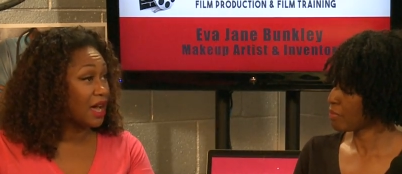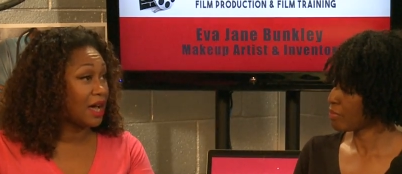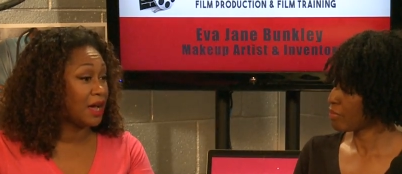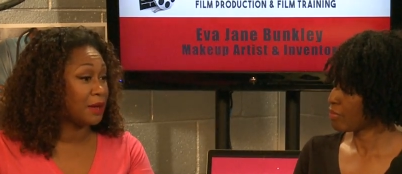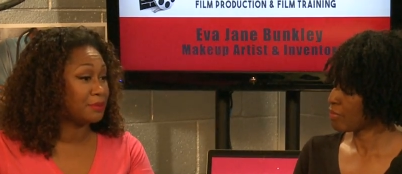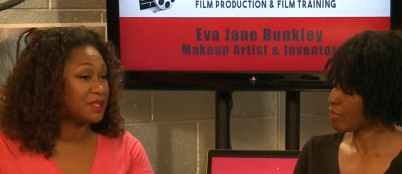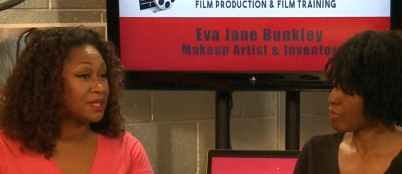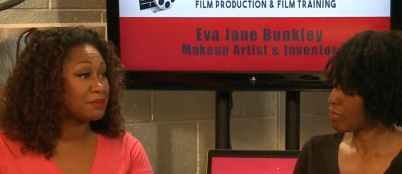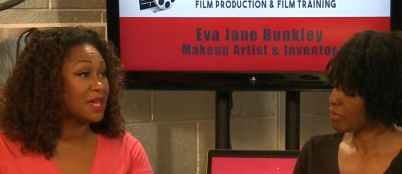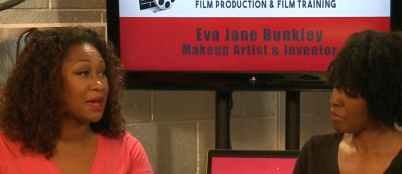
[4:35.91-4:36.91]
Speaker 1: um,
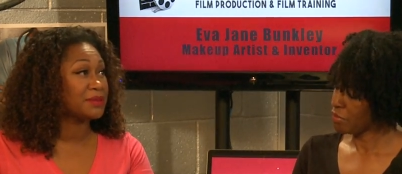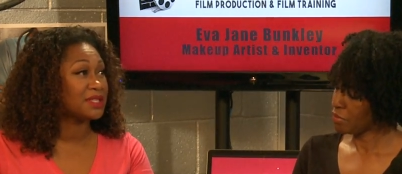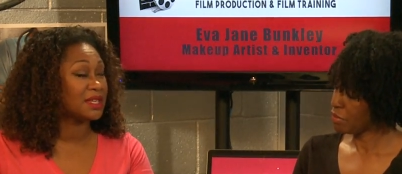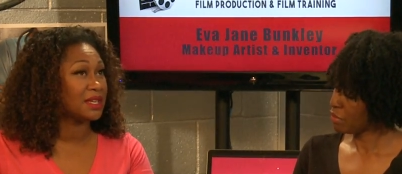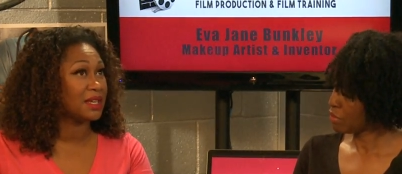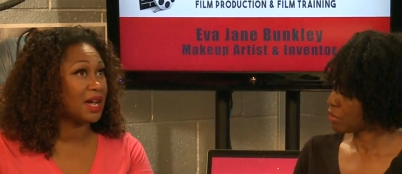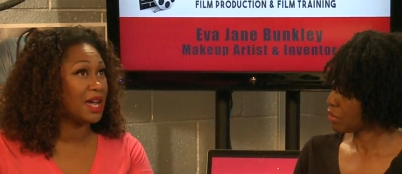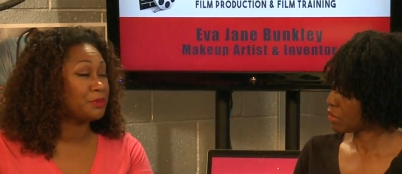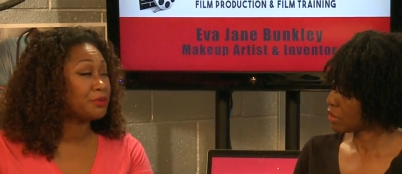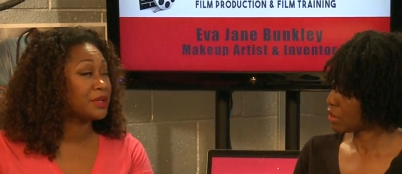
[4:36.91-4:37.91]
sometimes the
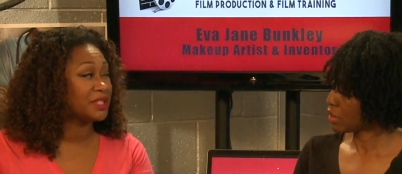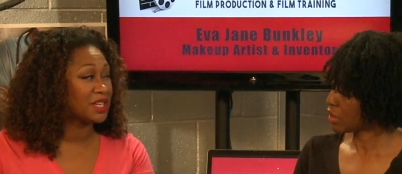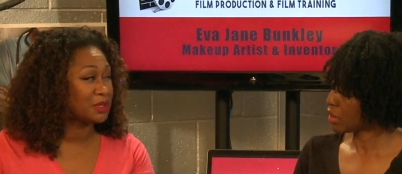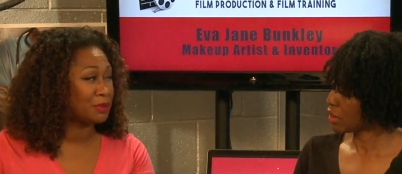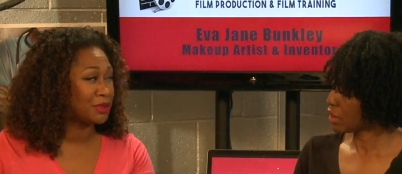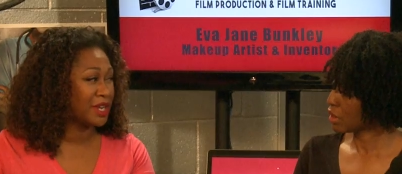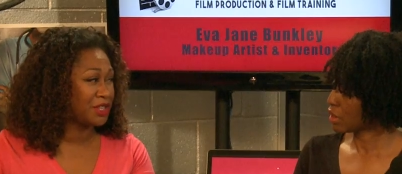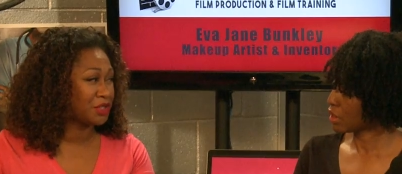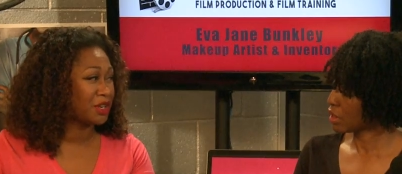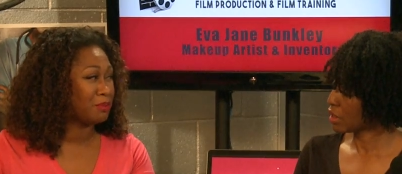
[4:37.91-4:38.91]
unpredictable
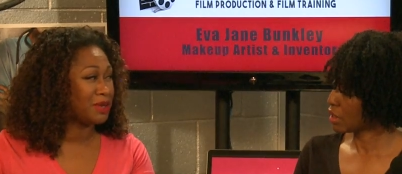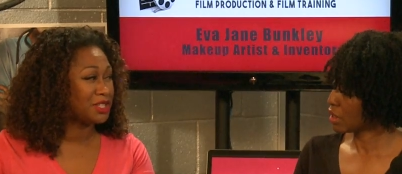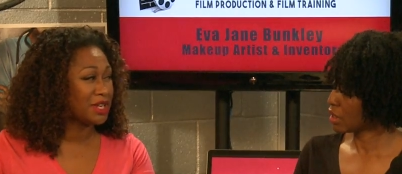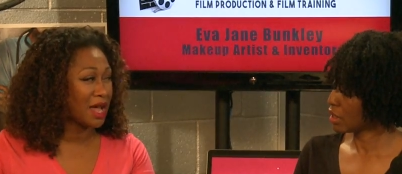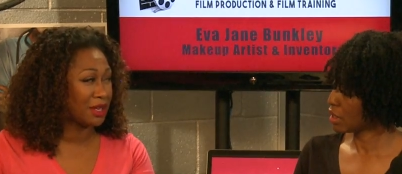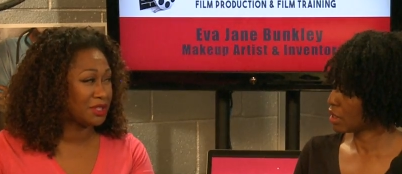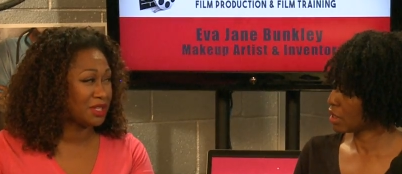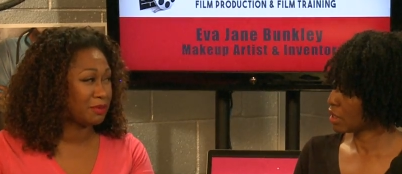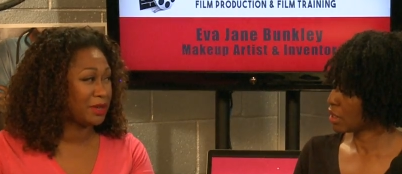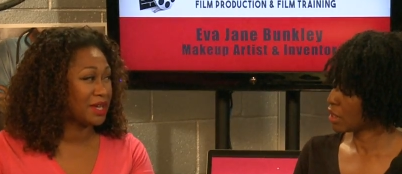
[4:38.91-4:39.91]
nature can be
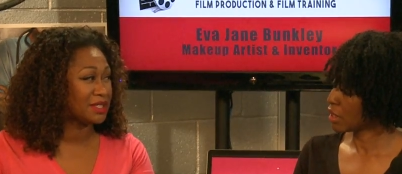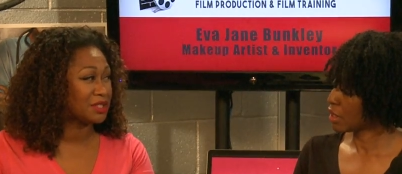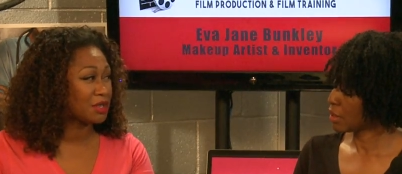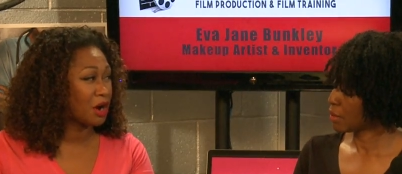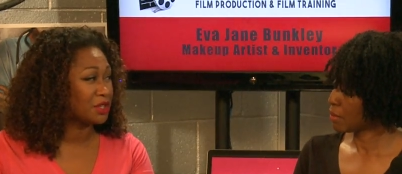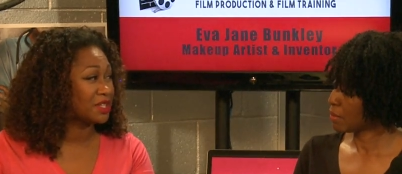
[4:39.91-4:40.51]
challenging because it's hard